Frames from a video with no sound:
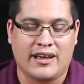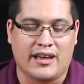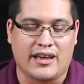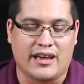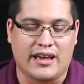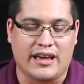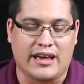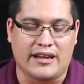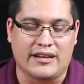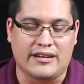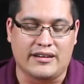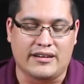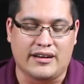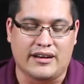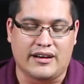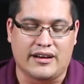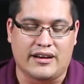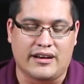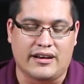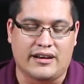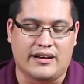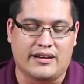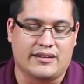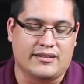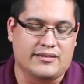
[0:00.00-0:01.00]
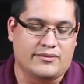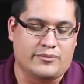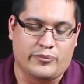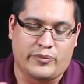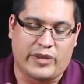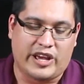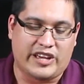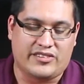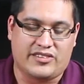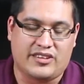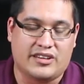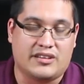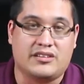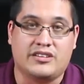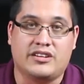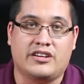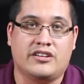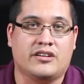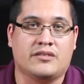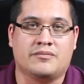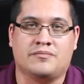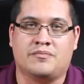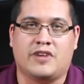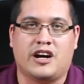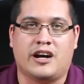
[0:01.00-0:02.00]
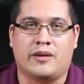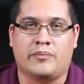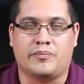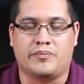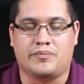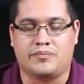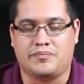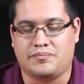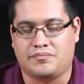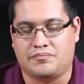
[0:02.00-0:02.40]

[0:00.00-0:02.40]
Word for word: And uh, basically you're up,